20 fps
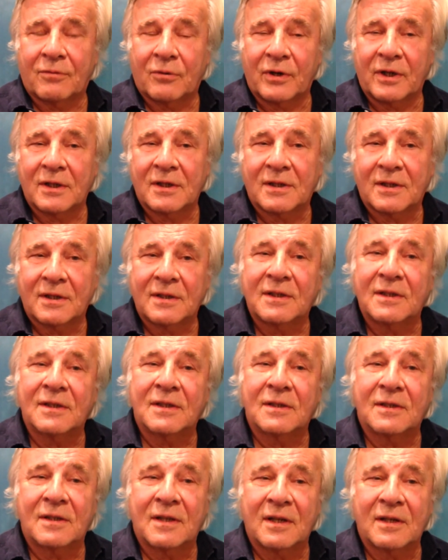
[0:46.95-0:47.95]
for instance,
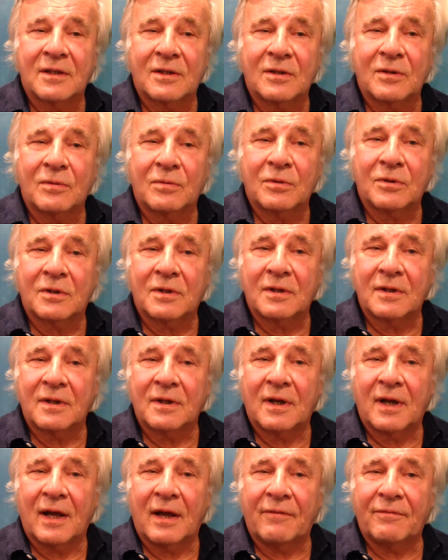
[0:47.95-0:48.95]
is that you would
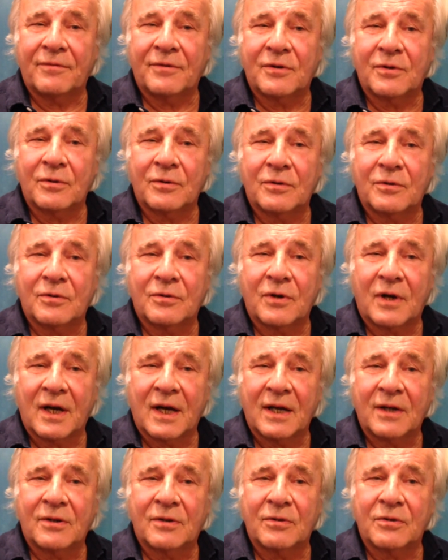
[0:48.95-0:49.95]
have to
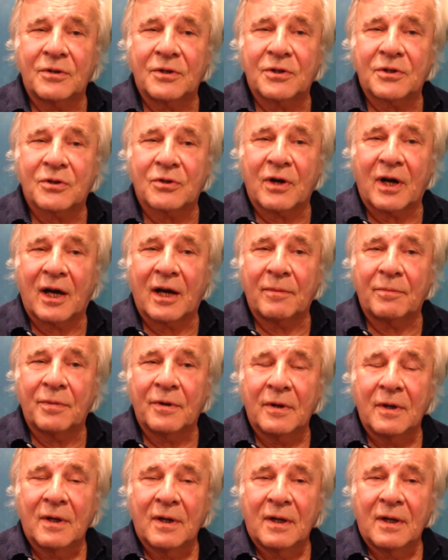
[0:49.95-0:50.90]
try to describe